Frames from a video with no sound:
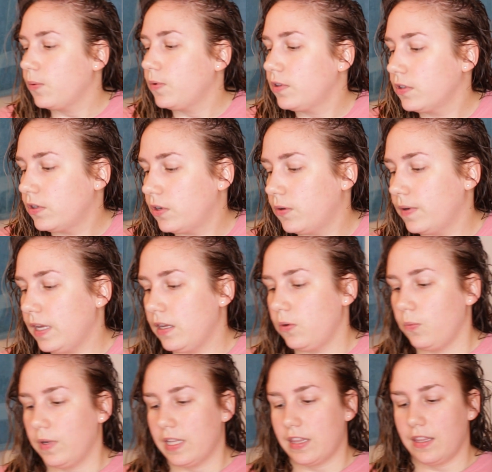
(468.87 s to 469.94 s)
will go
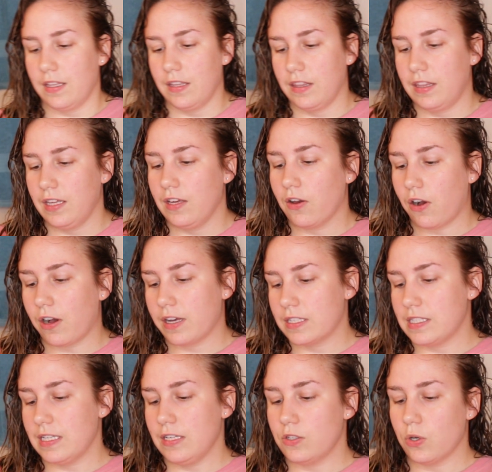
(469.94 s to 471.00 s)
in with the
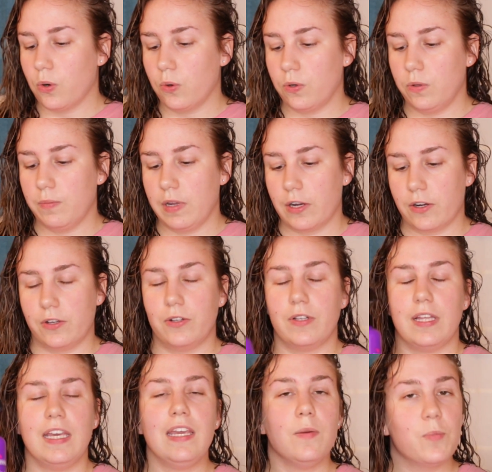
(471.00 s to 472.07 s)
Aussie Total Miracle
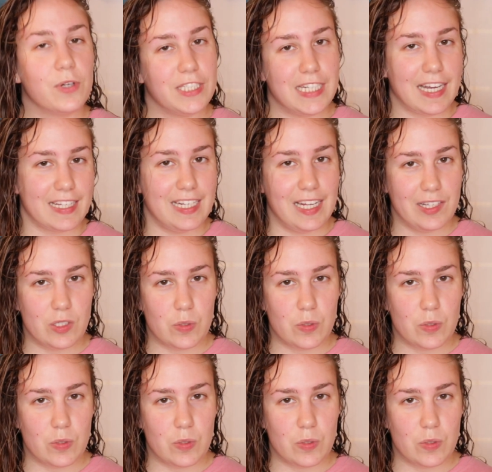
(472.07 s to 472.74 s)
Heat Protecting